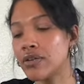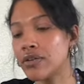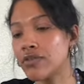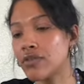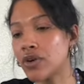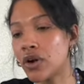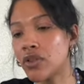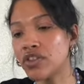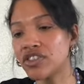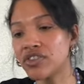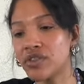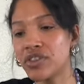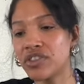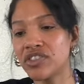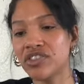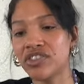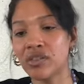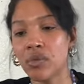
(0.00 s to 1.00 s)
For others of you,
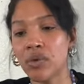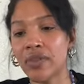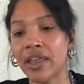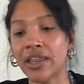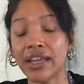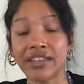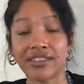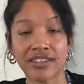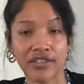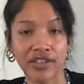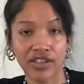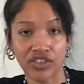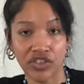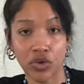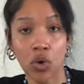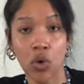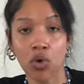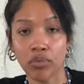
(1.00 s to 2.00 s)
this is someone that, like I said, it's
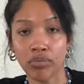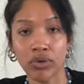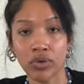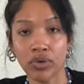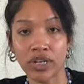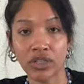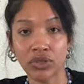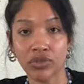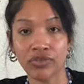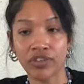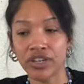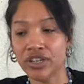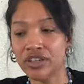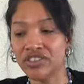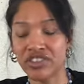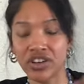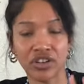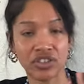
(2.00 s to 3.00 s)
your own parental
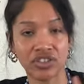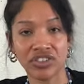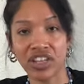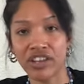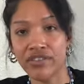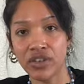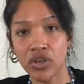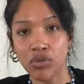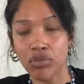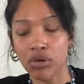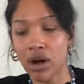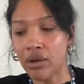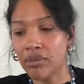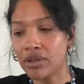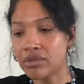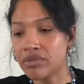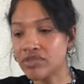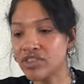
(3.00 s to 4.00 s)
figures that are just giving you
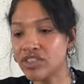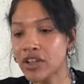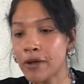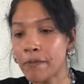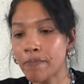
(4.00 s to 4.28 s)
problems.